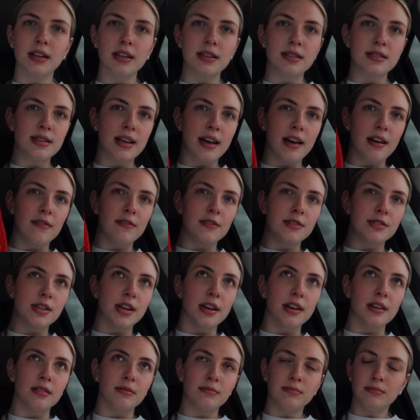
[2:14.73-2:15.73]
I just have a
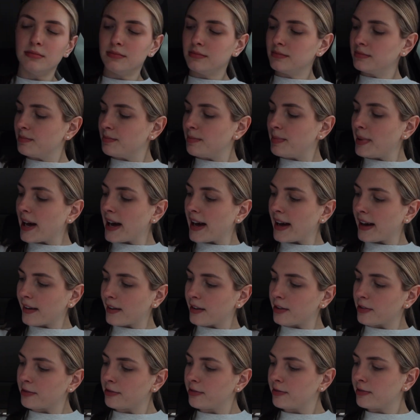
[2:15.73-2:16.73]
giant bag
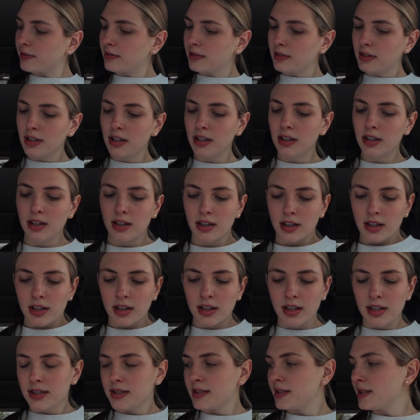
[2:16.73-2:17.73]
of
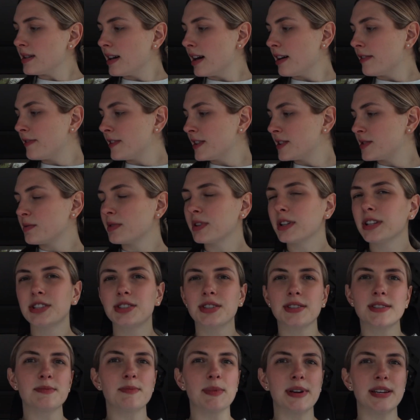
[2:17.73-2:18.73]
stuff. It's really
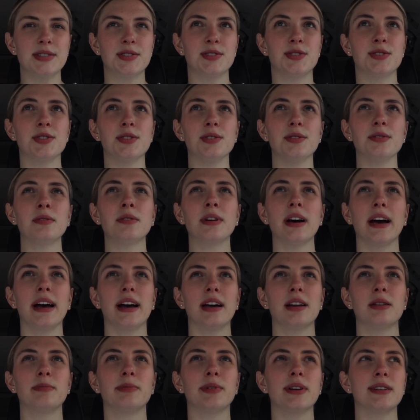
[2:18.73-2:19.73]
just my suit. I
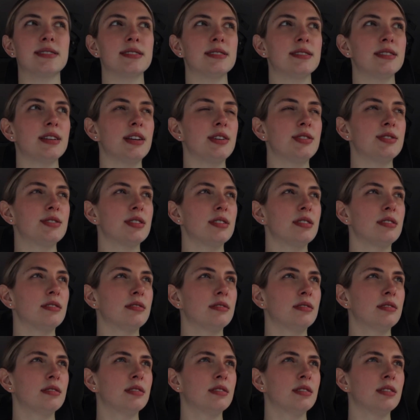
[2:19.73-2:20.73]
had a
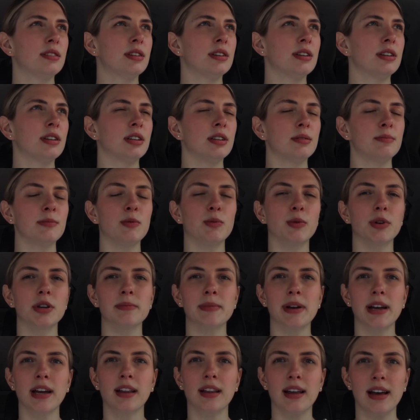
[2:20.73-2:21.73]
presentation um, in one of
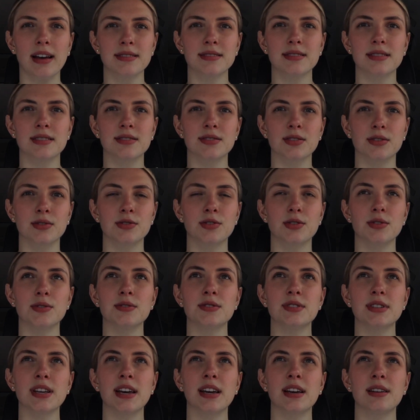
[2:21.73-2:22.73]
my classes on
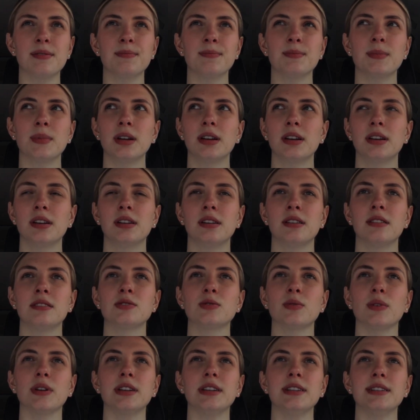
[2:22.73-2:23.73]
Tuesday,
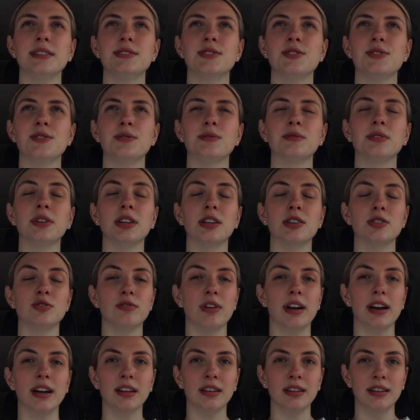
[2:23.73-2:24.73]
so I need to get it
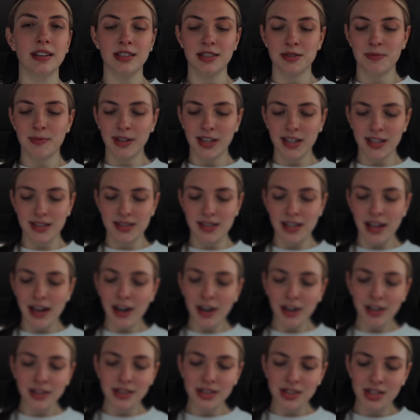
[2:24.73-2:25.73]
dry cleaned because the
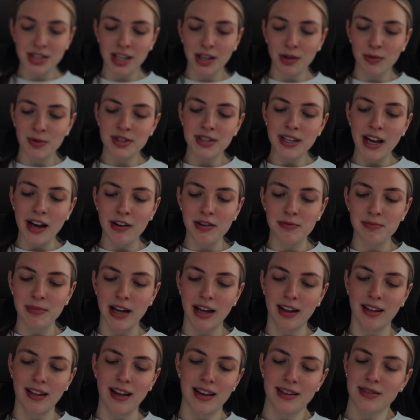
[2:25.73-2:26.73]
air conditioning was out in
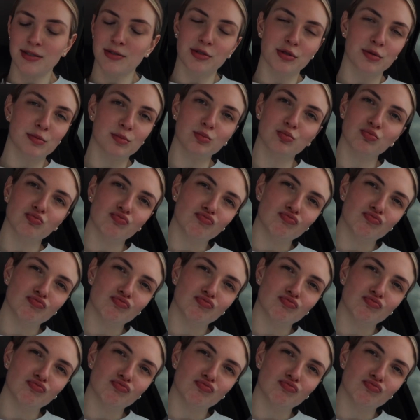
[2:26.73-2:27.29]
my classroom.